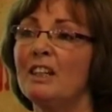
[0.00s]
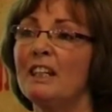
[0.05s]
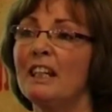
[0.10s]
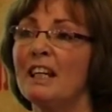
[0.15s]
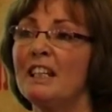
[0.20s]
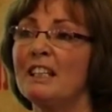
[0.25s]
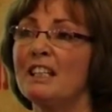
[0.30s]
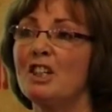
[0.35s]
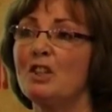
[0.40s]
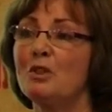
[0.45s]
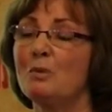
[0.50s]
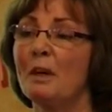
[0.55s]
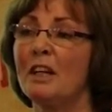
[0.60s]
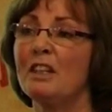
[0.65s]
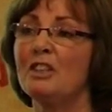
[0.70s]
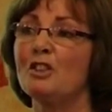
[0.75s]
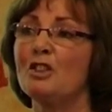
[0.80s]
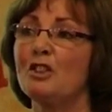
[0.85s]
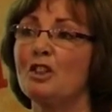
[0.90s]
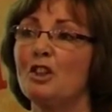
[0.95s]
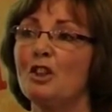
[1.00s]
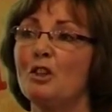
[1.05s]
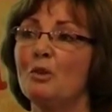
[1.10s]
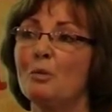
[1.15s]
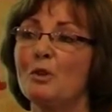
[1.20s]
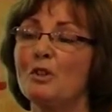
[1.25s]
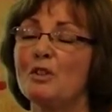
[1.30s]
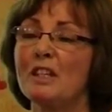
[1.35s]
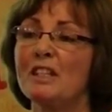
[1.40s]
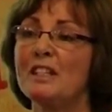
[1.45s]
to 1922
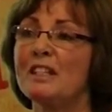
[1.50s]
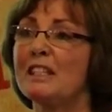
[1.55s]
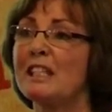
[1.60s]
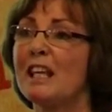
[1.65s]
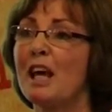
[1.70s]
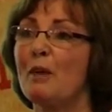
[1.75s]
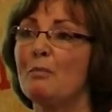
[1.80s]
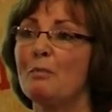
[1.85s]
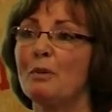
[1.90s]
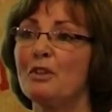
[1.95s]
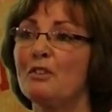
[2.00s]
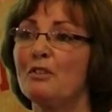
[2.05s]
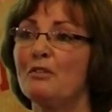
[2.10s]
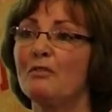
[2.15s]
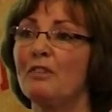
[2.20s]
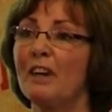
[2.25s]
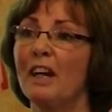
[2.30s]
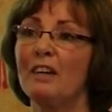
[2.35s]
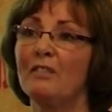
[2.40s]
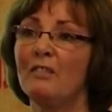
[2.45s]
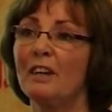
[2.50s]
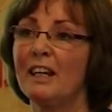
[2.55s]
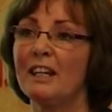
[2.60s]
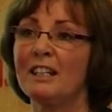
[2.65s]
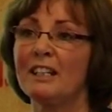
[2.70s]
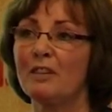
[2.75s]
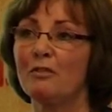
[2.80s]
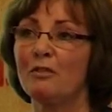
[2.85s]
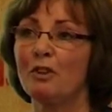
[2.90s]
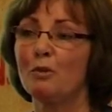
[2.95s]
was a separate and very, very
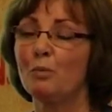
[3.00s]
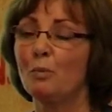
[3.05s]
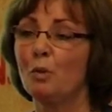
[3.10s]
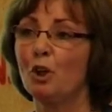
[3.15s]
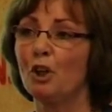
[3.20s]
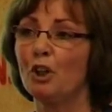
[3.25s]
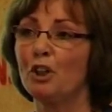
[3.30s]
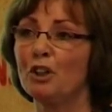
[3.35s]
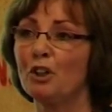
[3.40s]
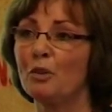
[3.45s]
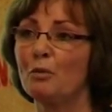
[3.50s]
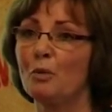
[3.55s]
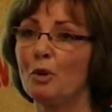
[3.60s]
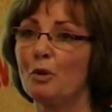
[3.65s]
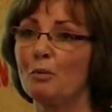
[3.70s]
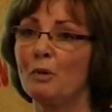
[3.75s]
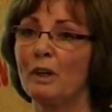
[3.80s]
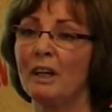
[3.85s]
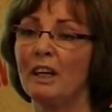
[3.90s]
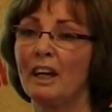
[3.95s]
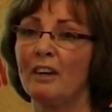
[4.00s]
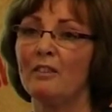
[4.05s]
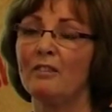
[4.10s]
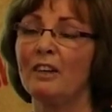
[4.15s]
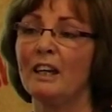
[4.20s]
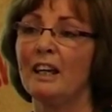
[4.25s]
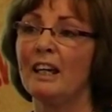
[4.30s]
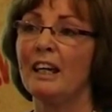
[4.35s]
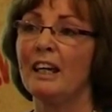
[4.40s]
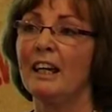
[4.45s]
different world than what we have
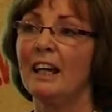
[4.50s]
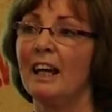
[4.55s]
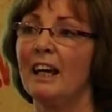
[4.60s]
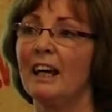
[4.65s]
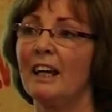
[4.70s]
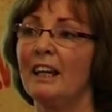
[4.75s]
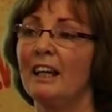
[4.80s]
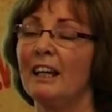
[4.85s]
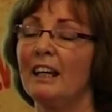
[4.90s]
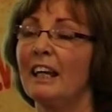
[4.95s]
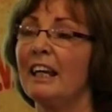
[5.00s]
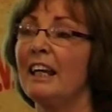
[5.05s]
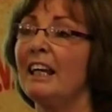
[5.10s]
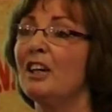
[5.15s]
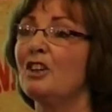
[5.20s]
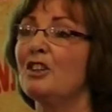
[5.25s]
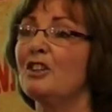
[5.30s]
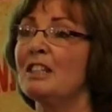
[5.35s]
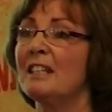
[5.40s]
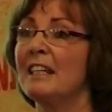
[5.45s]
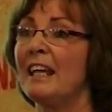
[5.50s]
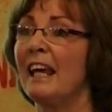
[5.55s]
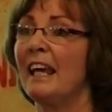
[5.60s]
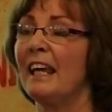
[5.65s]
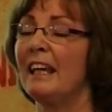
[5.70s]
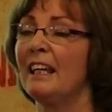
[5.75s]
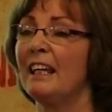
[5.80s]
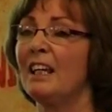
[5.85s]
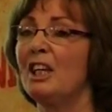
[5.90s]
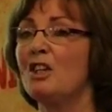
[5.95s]
here
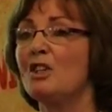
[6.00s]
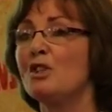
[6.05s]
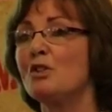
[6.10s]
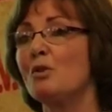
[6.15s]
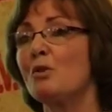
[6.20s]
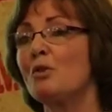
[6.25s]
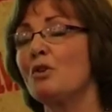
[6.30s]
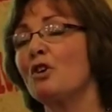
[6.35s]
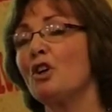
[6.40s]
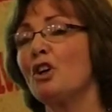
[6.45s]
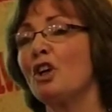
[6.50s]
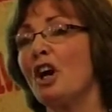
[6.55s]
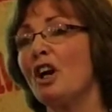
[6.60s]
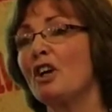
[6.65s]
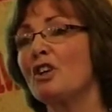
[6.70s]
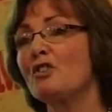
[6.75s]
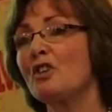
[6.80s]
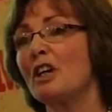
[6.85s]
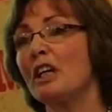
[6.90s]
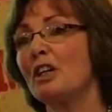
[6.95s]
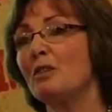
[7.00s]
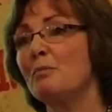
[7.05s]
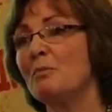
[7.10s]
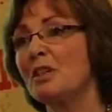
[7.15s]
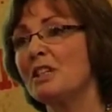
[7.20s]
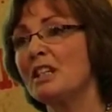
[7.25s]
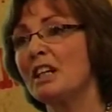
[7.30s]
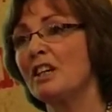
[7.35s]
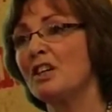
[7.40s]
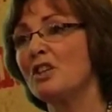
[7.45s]
today. So through our training
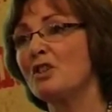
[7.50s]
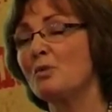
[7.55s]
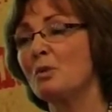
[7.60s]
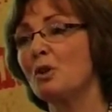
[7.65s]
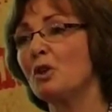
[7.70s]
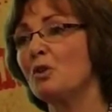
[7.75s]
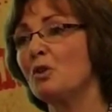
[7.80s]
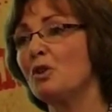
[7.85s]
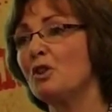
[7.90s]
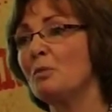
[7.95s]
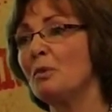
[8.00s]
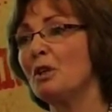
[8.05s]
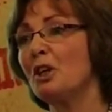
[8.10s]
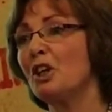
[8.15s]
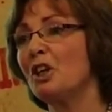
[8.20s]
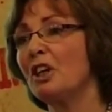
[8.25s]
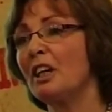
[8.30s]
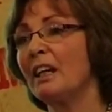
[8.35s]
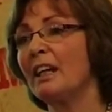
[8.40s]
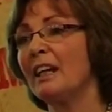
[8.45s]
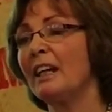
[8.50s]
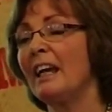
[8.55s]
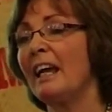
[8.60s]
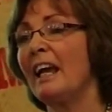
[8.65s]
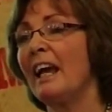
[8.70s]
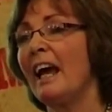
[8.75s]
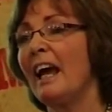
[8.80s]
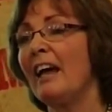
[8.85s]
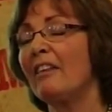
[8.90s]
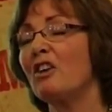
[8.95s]
materials, we're going to be looking
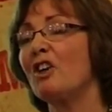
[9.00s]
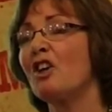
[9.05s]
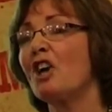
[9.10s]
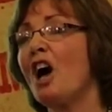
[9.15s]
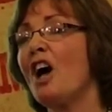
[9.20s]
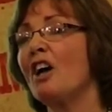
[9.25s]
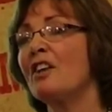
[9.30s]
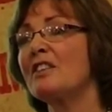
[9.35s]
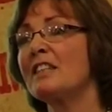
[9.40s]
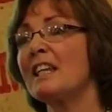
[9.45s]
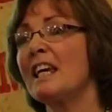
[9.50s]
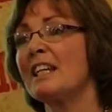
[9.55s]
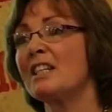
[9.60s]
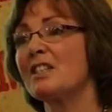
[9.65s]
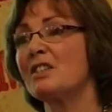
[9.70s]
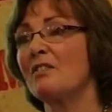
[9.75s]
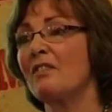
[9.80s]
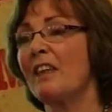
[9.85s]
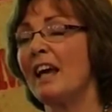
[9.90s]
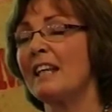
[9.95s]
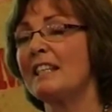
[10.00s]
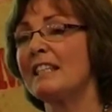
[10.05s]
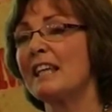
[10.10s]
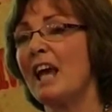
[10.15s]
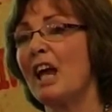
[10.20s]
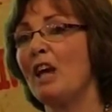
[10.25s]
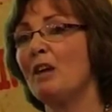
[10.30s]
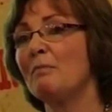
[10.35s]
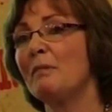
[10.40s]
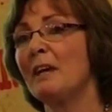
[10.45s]
at the context of that
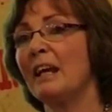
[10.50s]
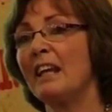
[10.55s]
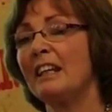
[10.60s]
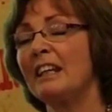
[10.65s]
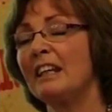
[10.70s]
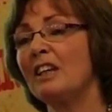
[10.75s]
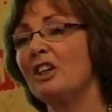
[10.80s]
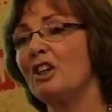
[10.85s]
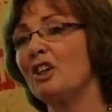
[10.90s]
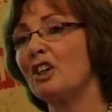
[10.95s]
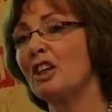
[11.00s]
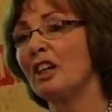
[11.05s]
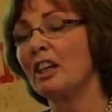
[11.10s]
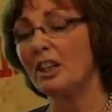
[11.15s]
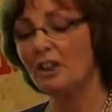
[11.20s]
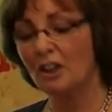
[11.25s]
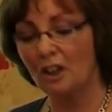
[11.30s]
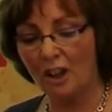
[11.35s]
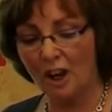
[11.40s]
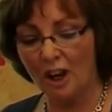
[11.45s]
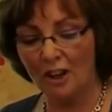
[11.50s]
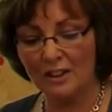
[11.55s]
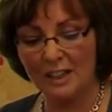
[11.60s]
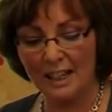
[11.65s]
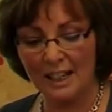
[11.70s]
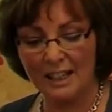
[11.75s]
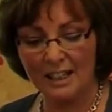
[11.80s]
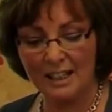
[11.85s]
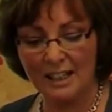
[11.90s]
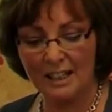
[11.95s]
time and then looking at the
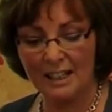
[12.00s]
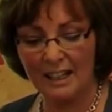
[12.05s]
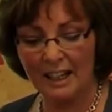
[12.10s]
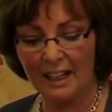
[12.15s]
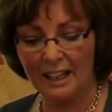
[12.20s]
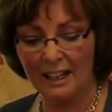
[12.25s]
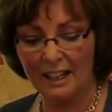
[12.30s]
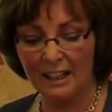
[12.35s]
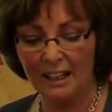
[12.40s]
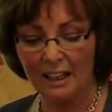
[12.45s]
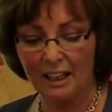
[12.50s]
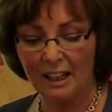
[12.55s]
context today.